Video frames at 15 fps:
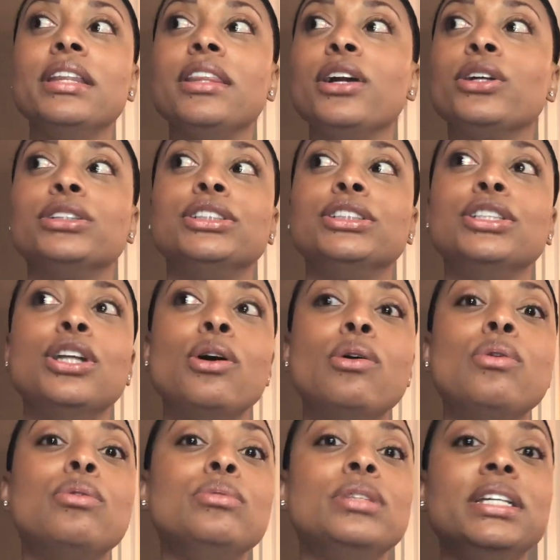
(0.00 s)
there's
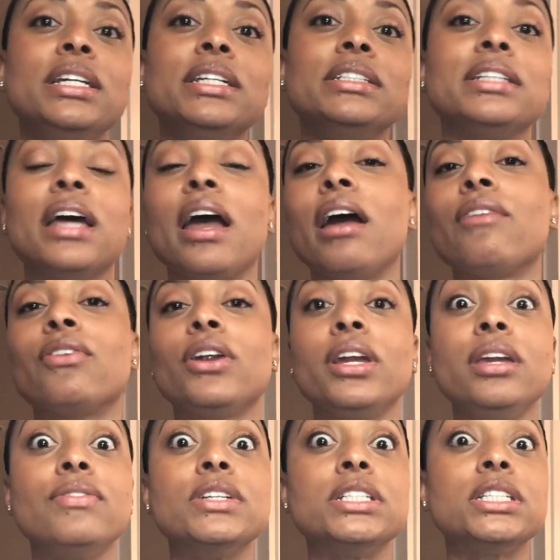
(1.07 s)
no need to ever
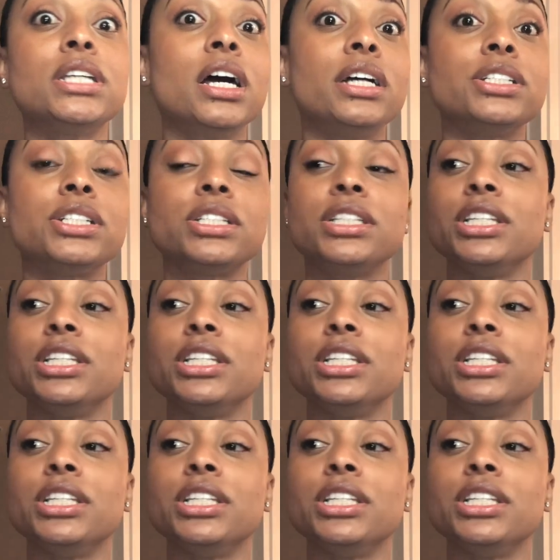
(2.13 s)
even touch